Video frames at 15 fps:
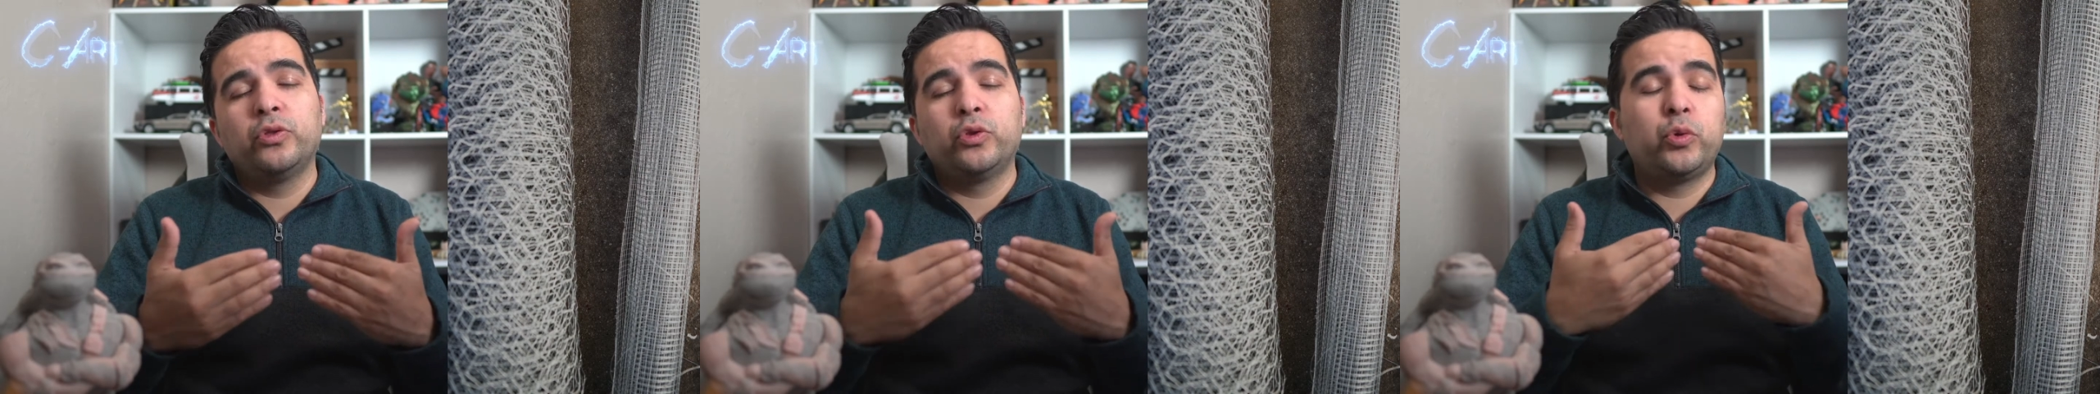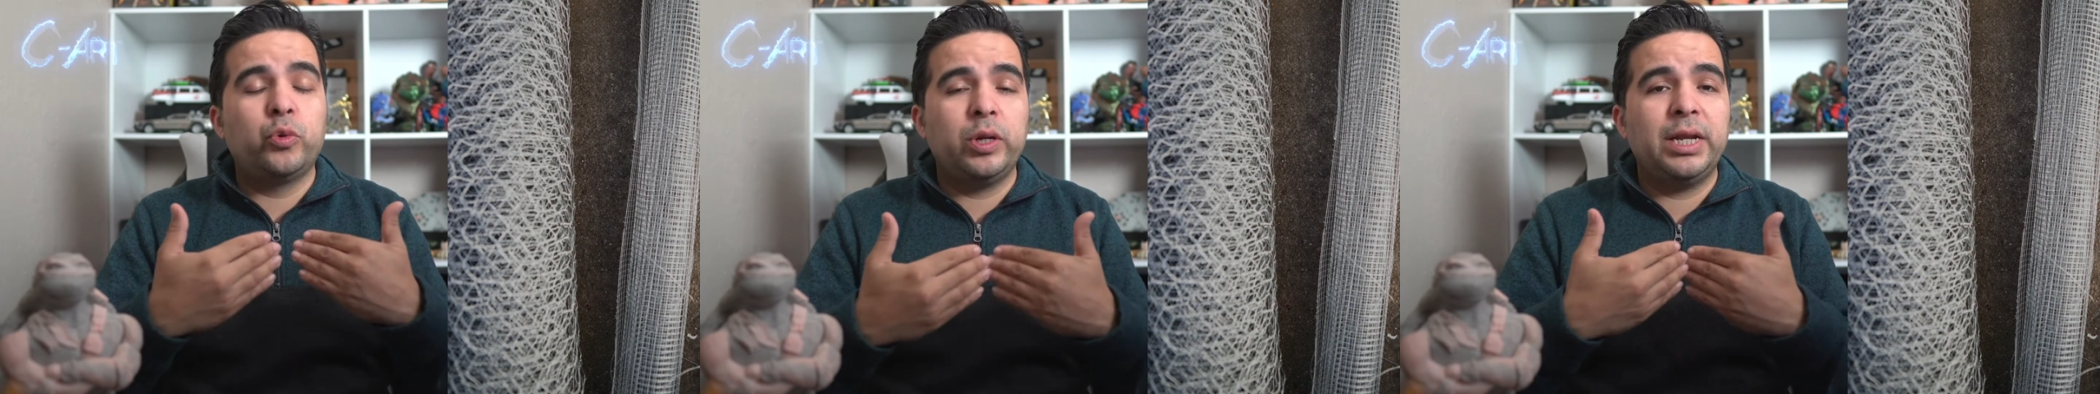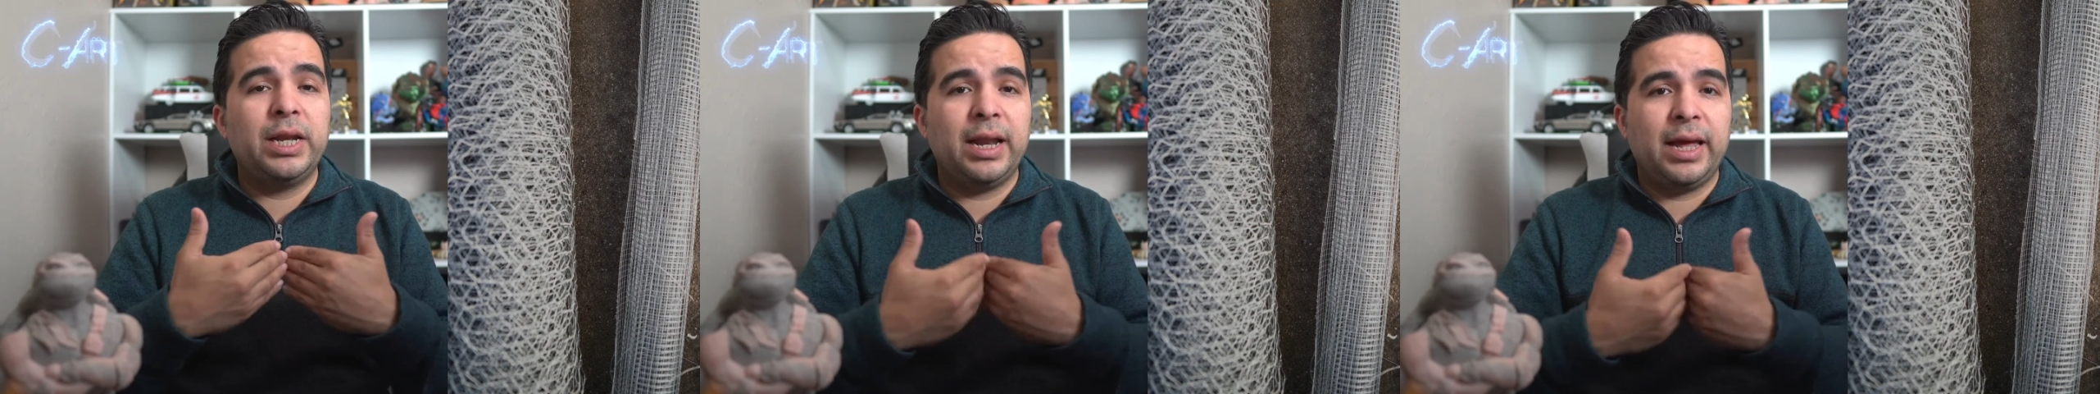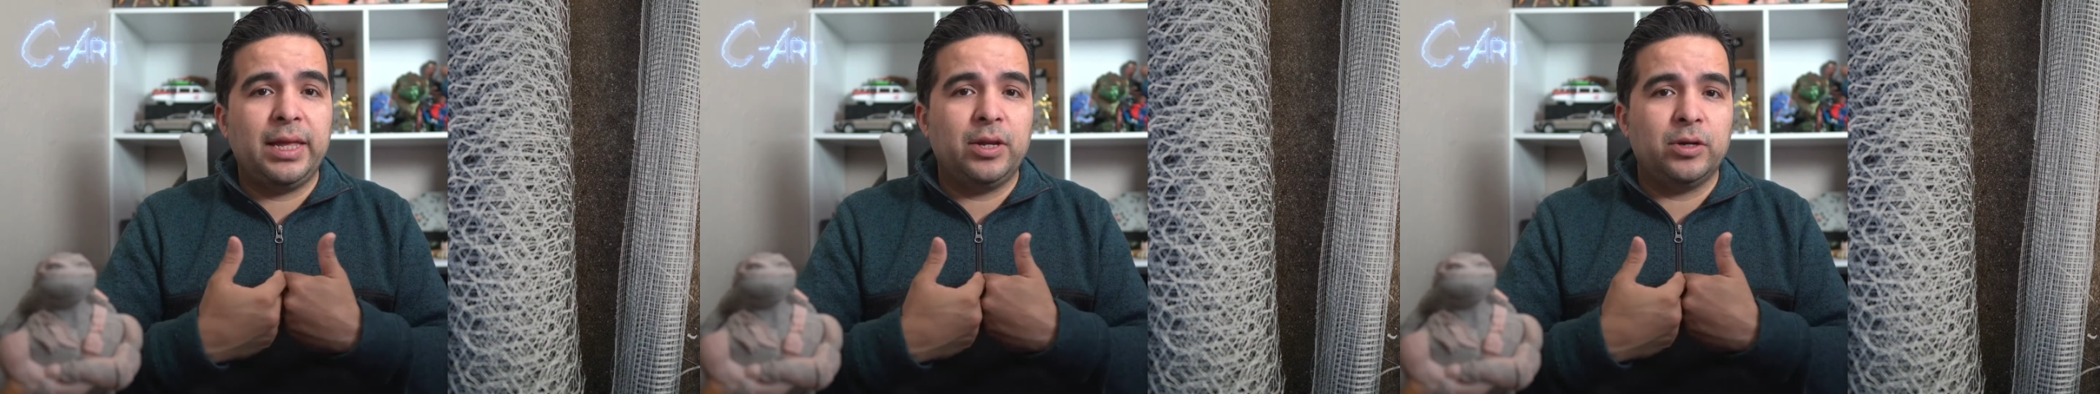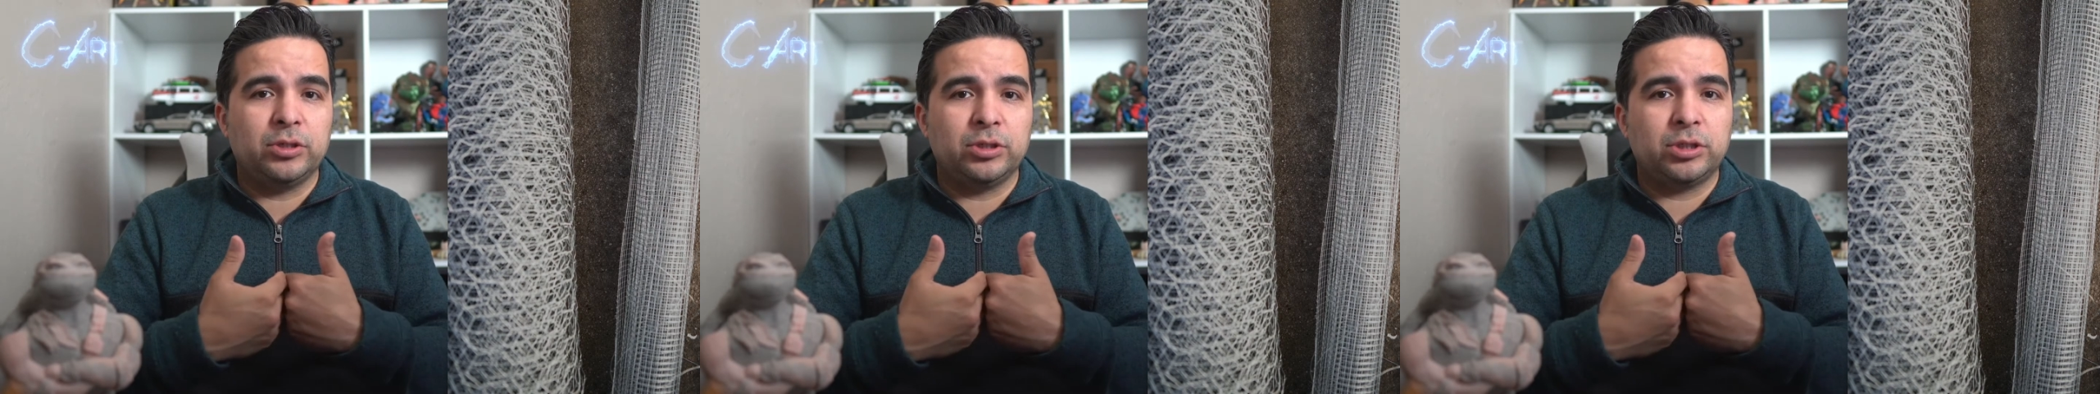3
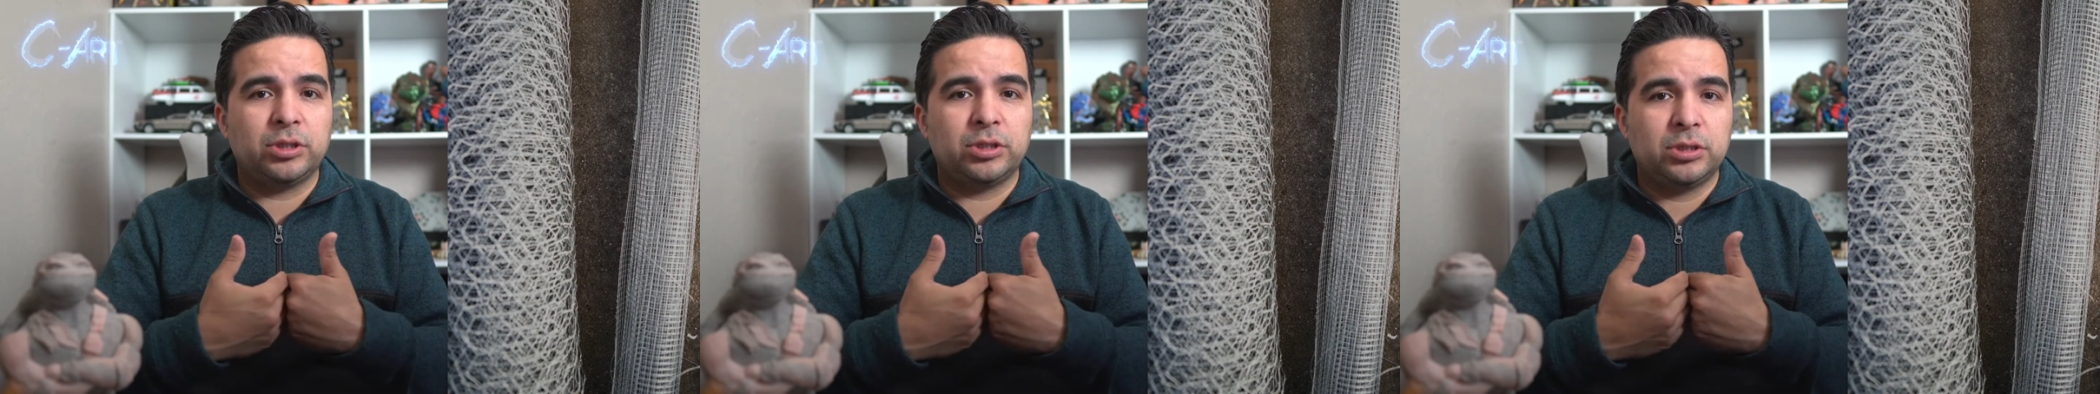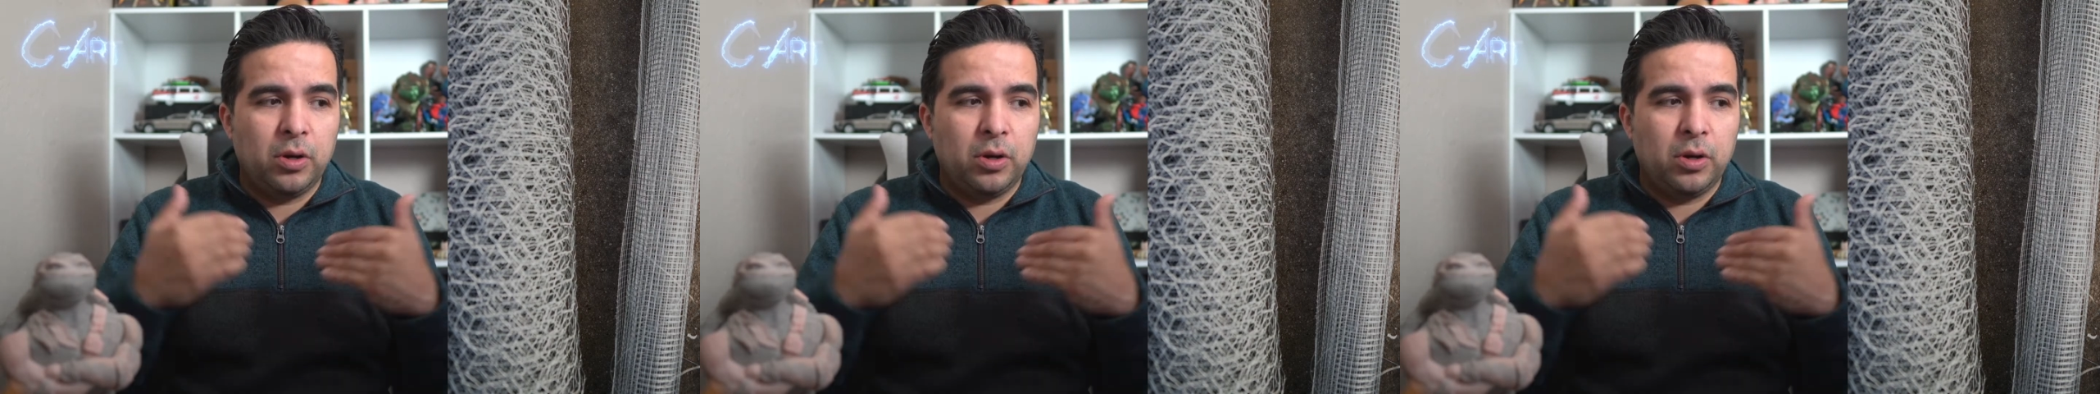layers